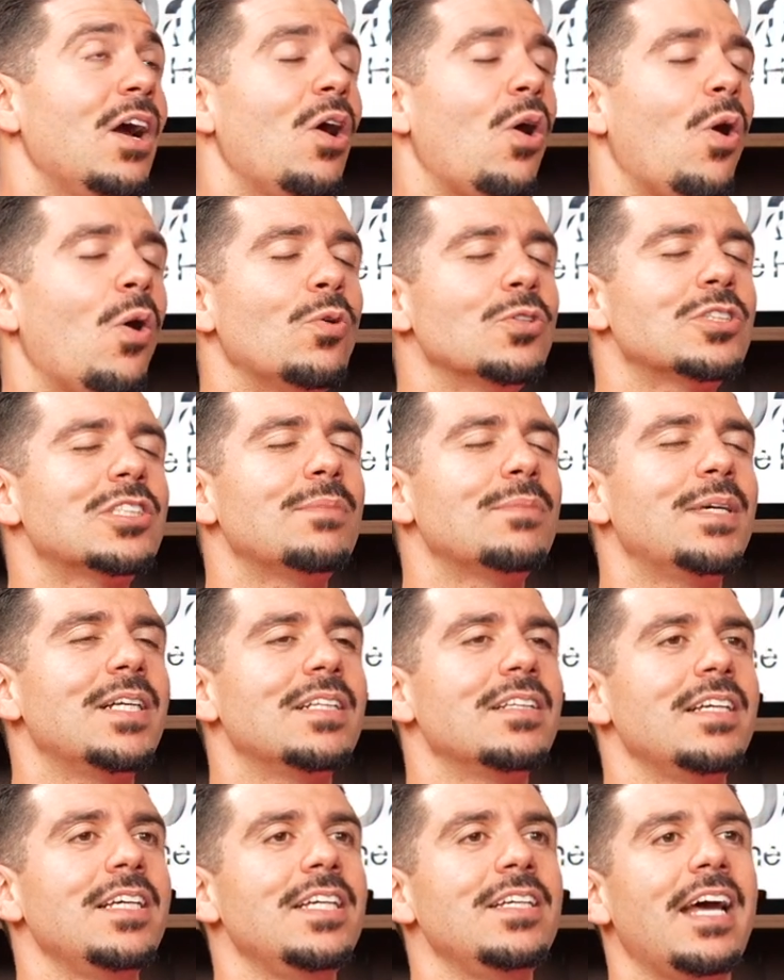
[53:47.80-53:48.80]

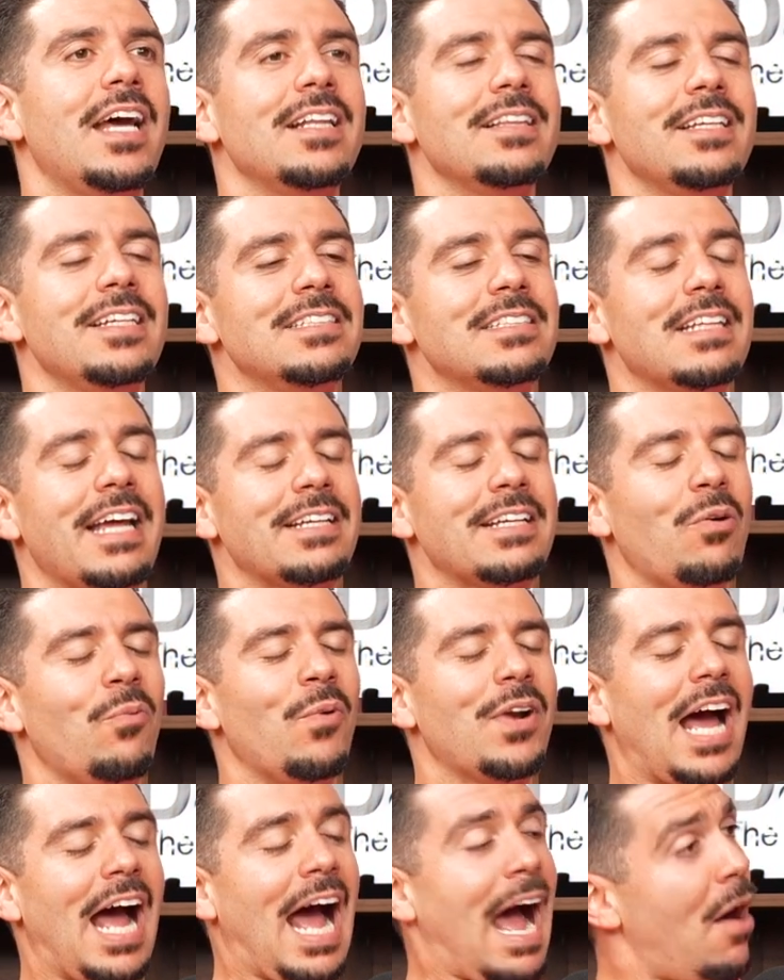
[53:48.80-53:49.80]
ultimately, at least like
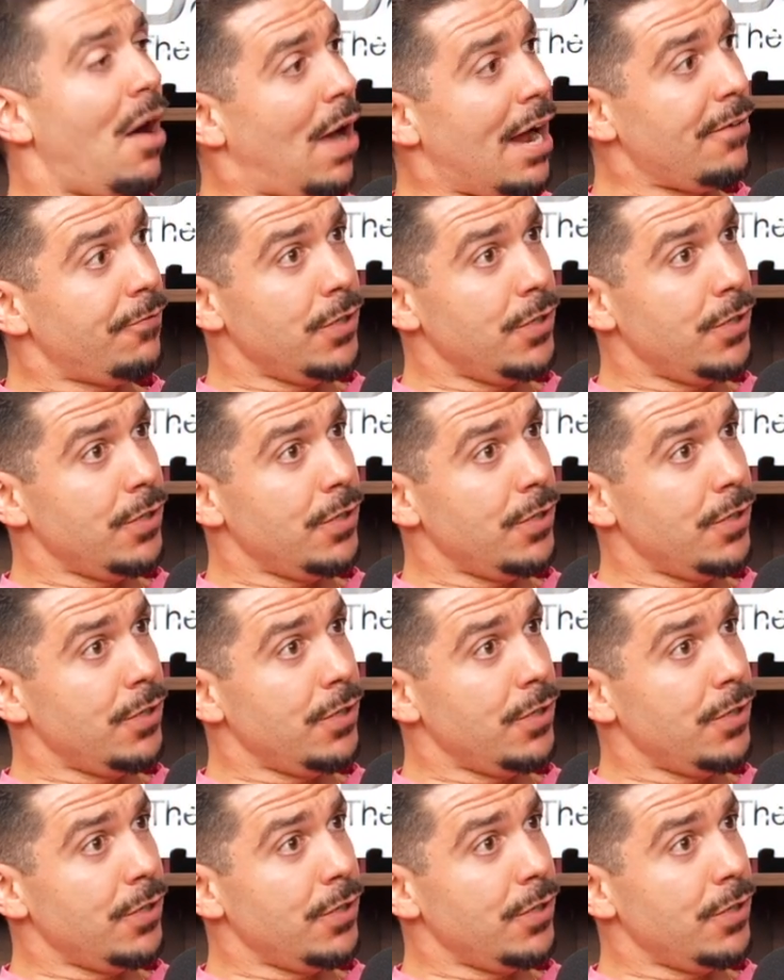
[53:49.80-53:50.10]
how I